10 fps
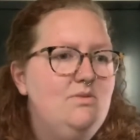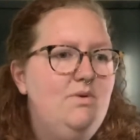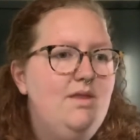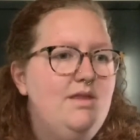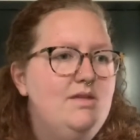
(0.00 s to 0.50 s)

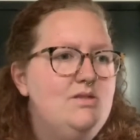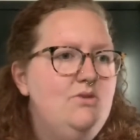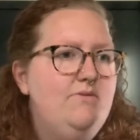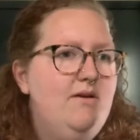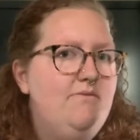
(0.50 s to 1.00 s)
with these
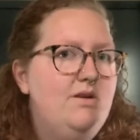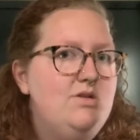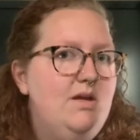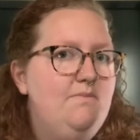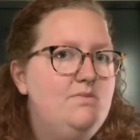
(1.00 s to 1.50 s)
newfound
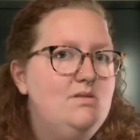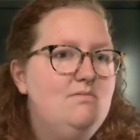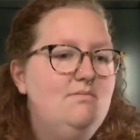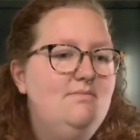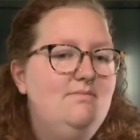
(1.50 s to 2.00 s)
friendships.
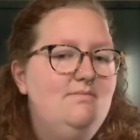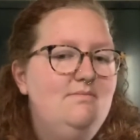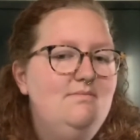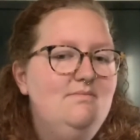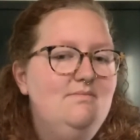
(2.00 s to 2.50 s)

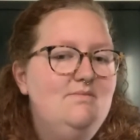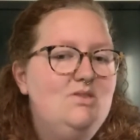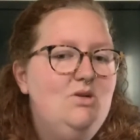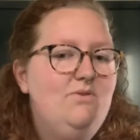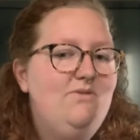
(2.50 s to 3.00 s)

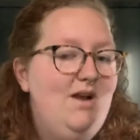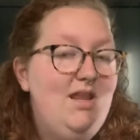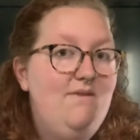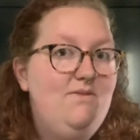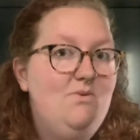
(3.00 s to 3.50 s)
So for
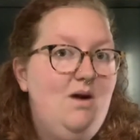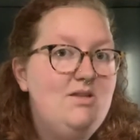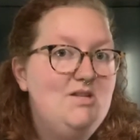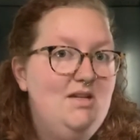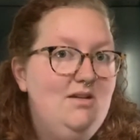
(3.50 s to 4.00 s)
any of you
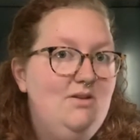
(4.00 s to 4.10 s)
watching